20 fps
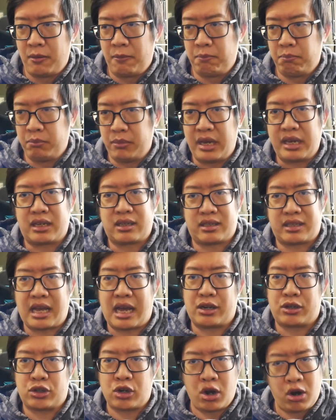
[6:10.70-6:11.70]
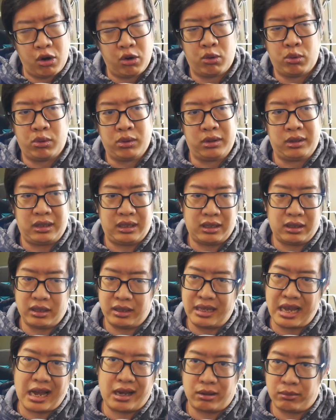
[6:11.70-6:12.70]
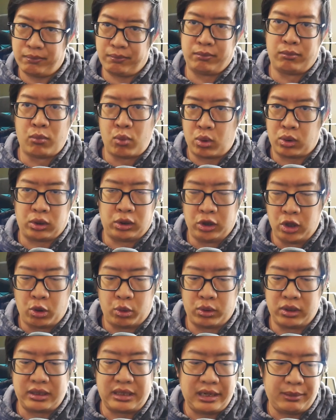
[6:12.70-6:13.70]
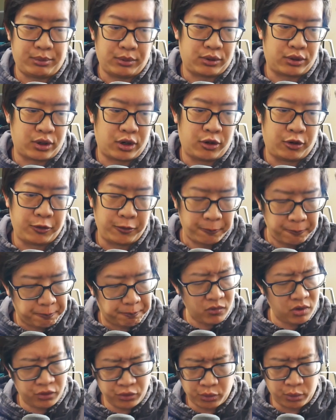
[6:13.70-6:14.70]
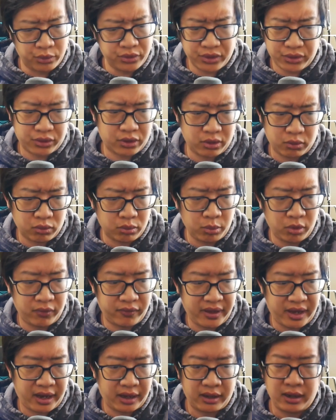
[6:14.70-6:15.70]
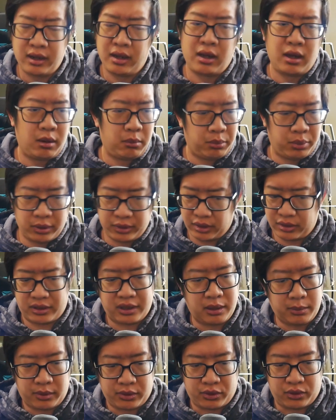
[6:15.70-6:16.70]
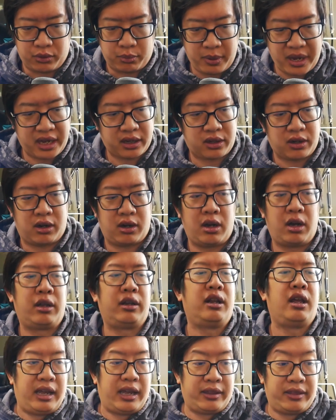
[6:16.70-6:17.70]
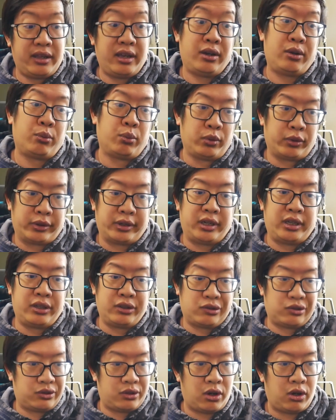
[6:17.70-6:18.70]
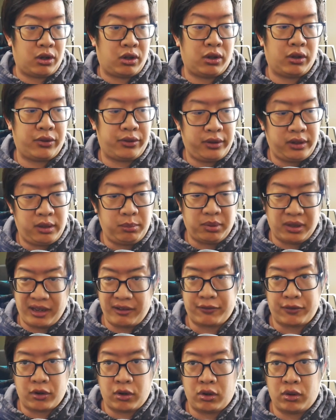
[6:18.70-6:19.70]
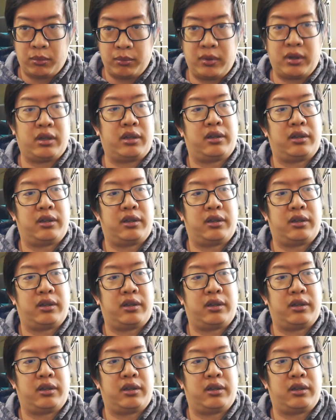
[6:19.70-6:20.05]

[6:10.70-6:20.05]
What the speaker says: makes that tone that more lower, deeper tone. So we're just going to remove that, put the stabilizers back on, and then we're going to install the plate foam